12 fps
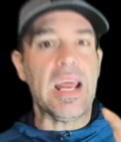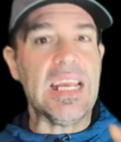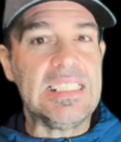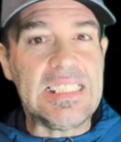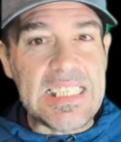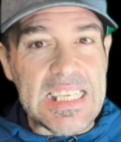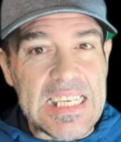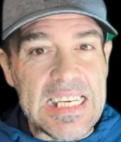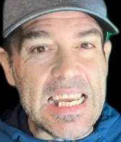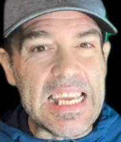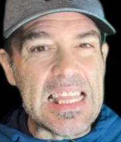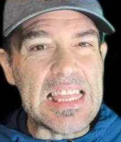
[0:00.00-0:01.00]
But I
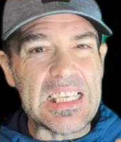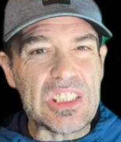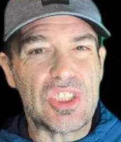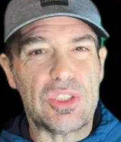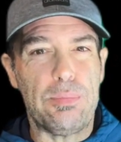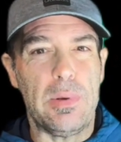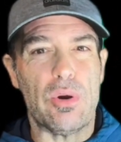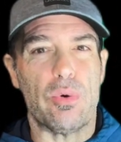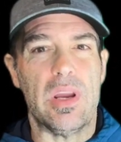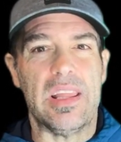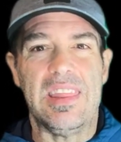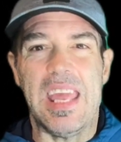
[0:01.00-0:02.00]
see in the
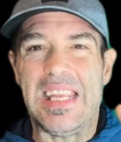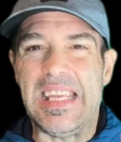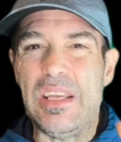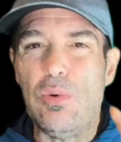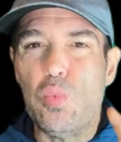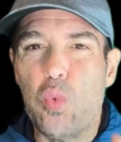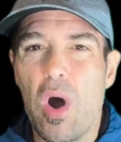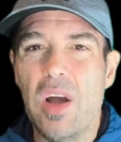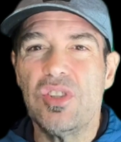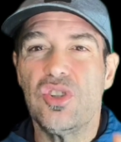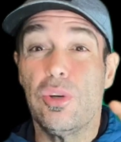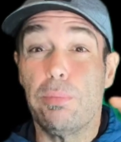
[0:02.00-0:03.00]
Spirit that he
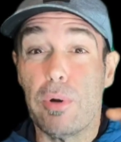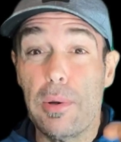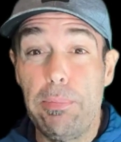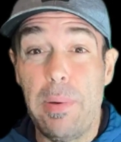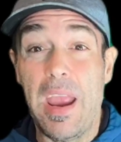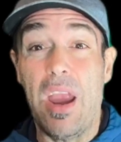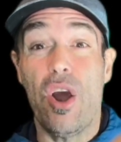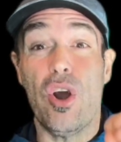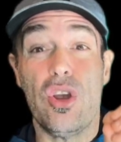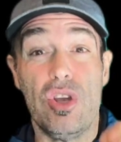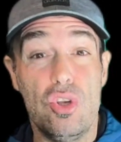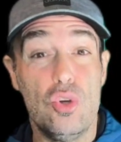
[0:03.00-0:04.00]
wants to
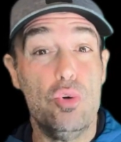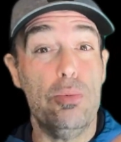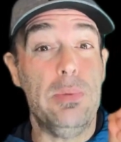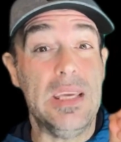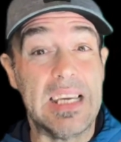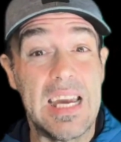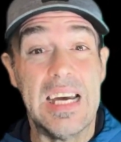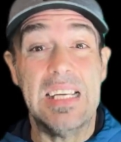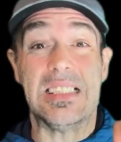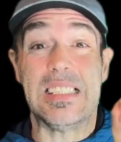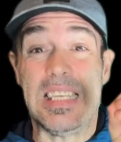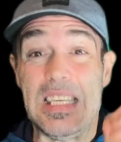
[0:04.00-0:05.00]
prepare you
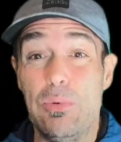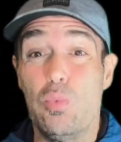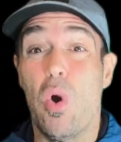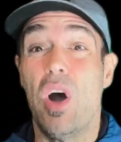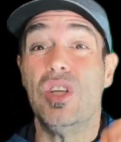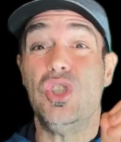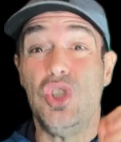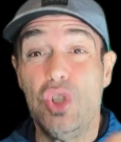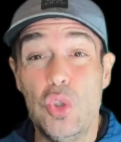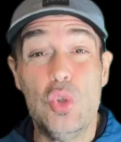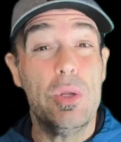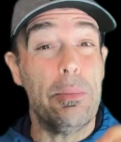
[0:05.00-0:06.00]
because he wants
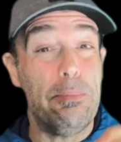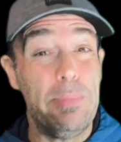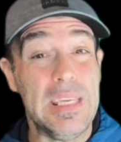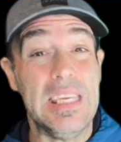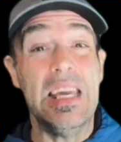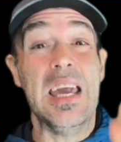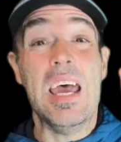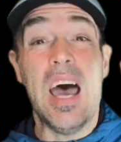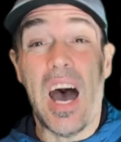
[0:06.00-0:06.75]
you to be